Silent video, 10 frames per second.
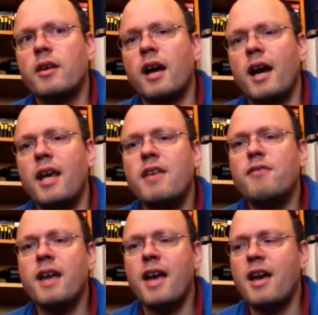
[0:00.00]
I
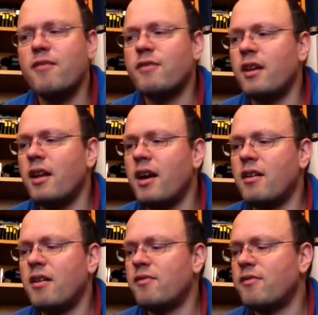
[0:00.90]
even have a lot
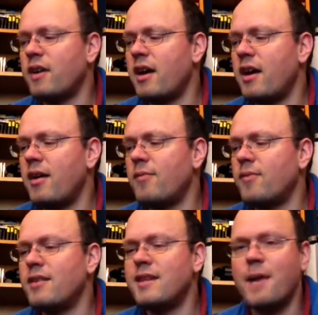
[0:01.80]
of
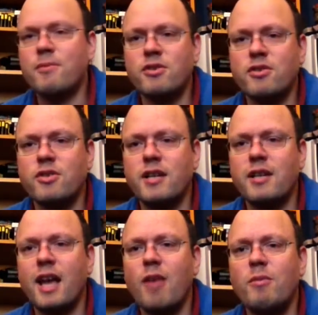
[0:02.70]
adapters that
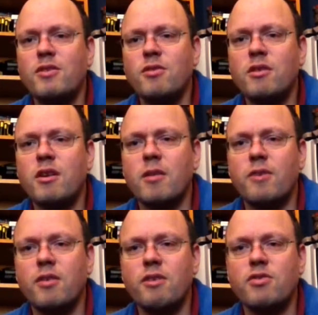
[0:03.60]
allow me to hook up
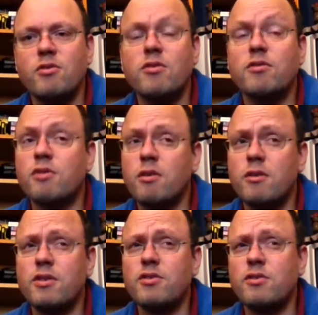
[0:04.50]
the original
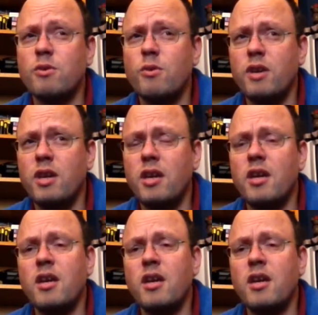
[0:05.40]
controllers to the